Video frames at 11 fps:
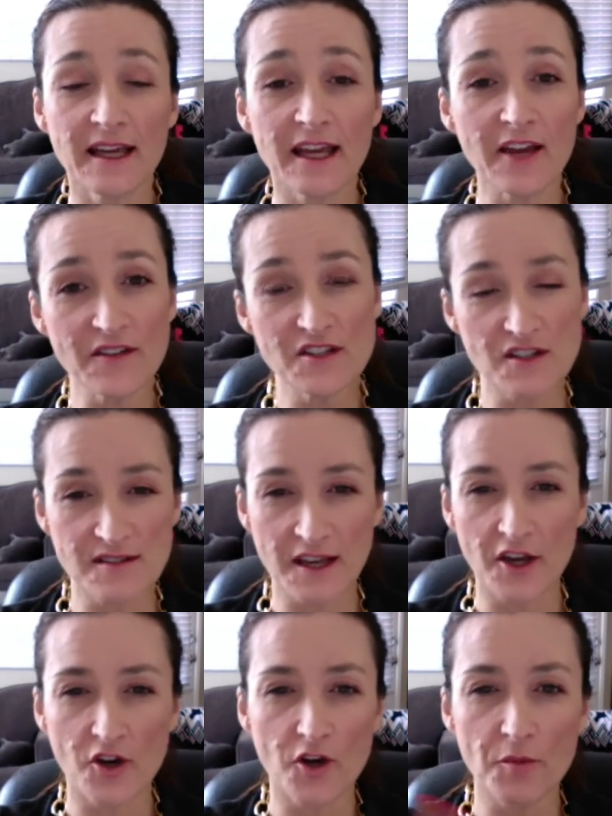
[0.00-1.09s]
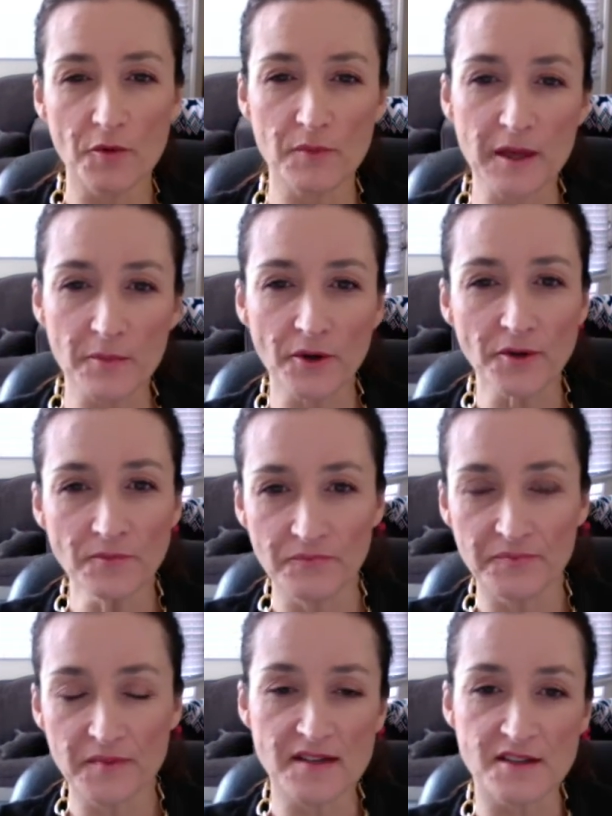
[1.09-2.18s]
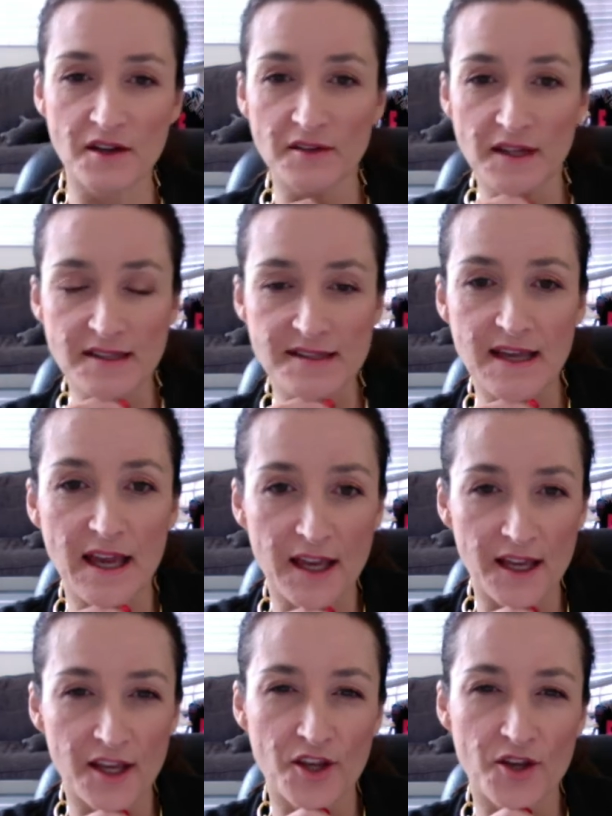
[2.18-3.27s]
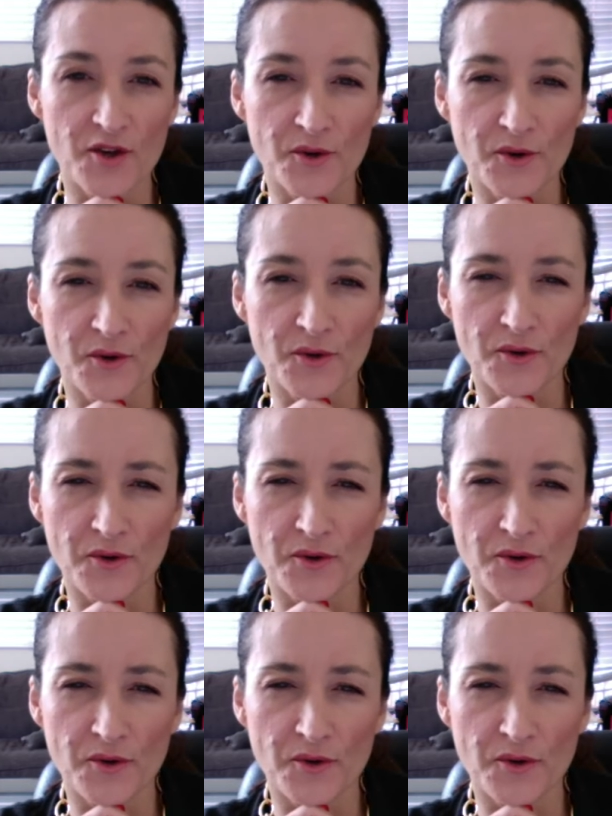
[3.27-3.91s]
If it's just like a group of people, so let's say you